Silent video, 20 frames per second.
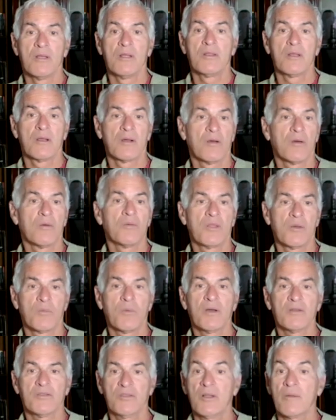There
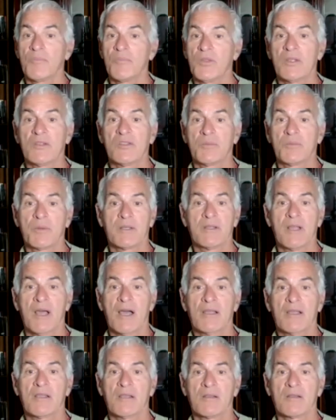was something
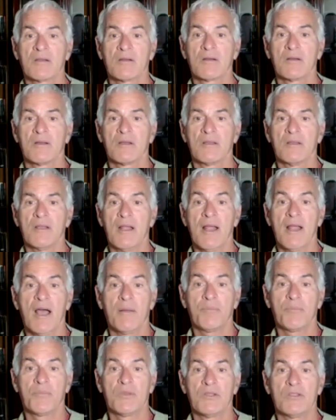spectacular that
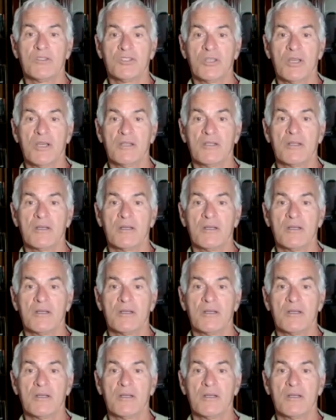happened in China.